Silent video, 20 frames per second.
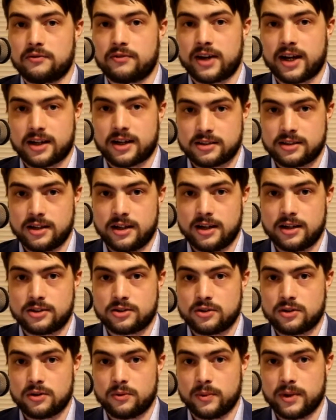vaccinated
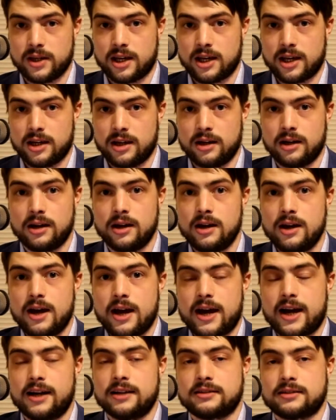so that we can,
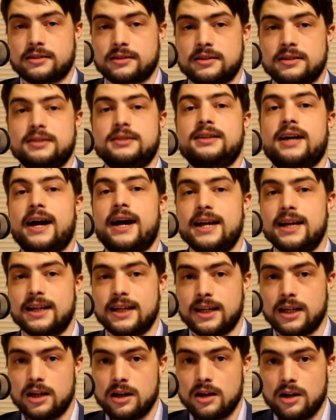as a
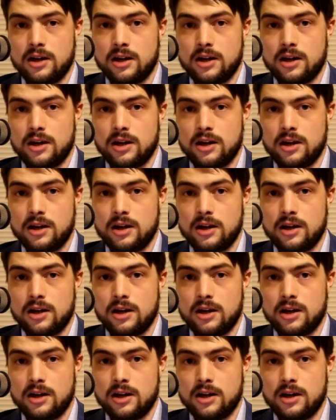society,